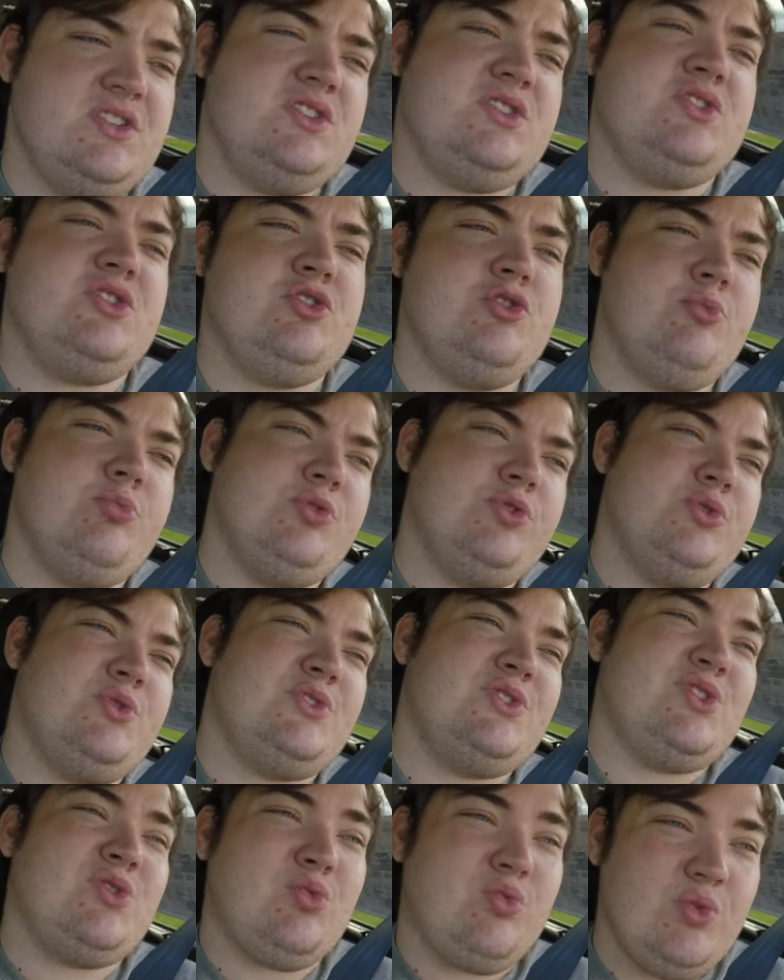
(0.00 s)
is
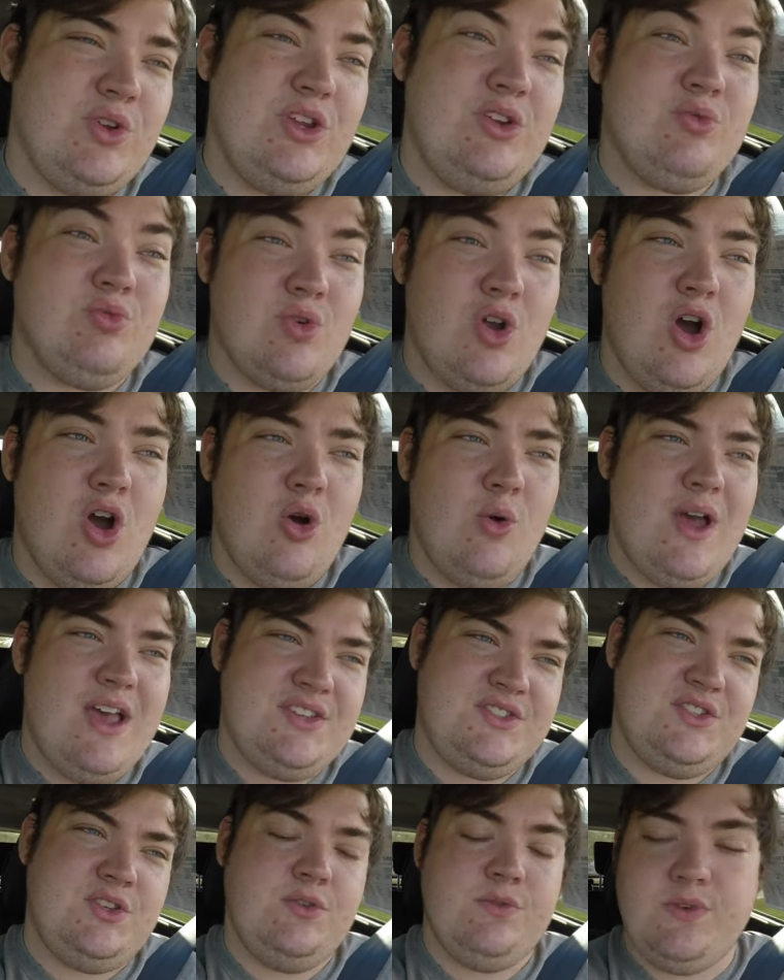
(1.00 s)
Subaru's 3-row
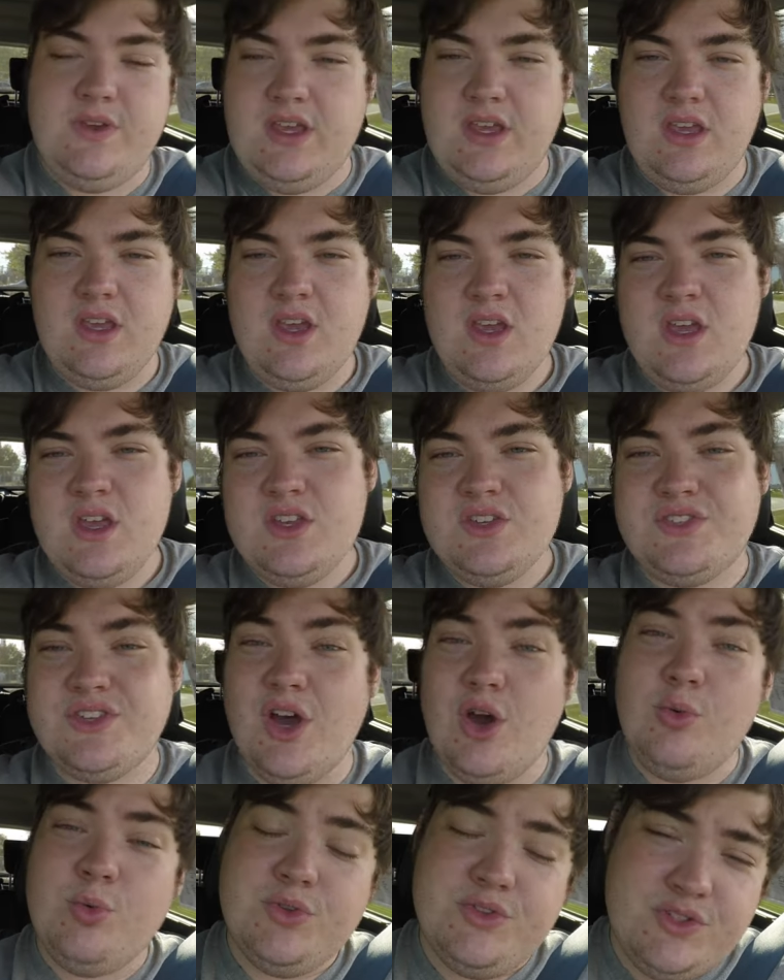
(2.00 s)
SUV,
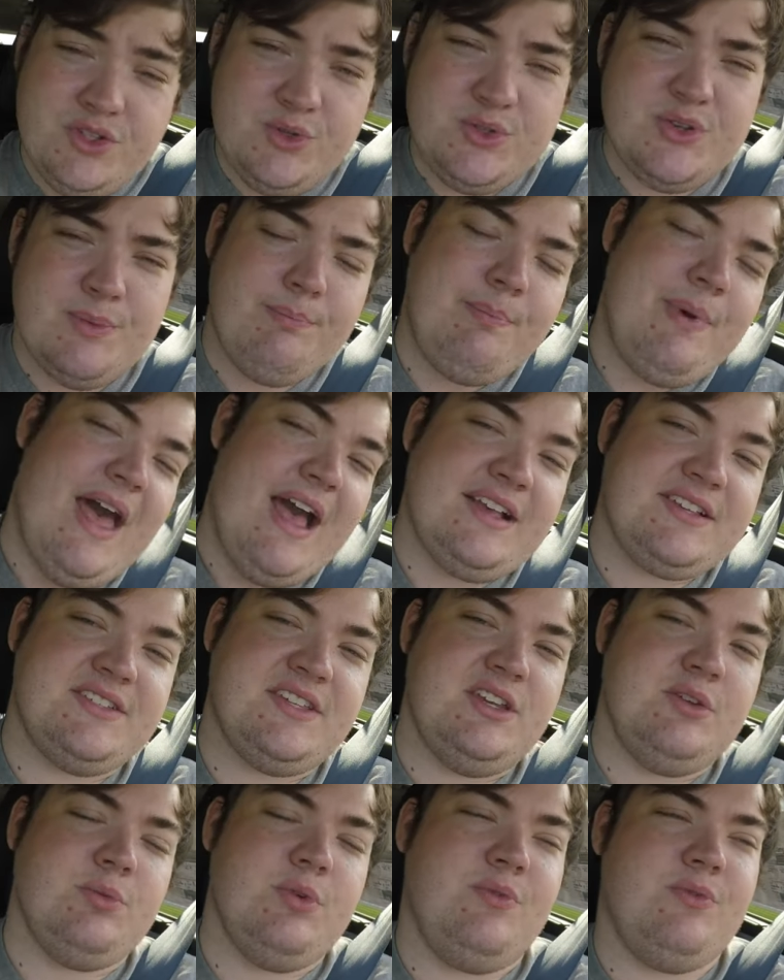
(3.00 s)
so we'll do some back
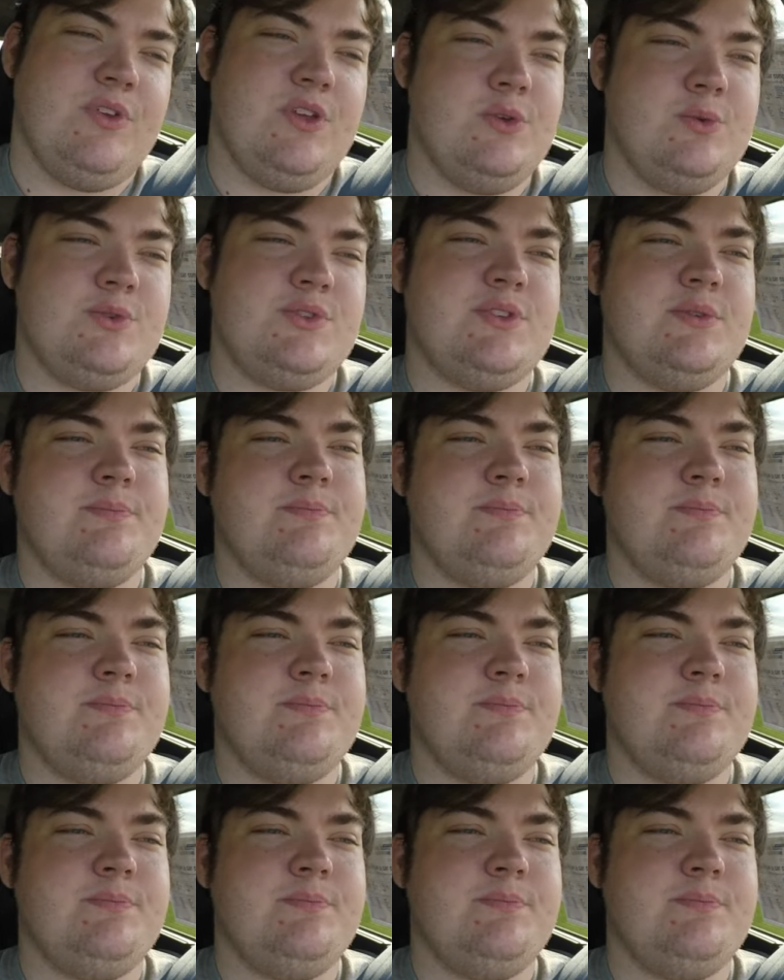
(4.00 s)
seat reviews.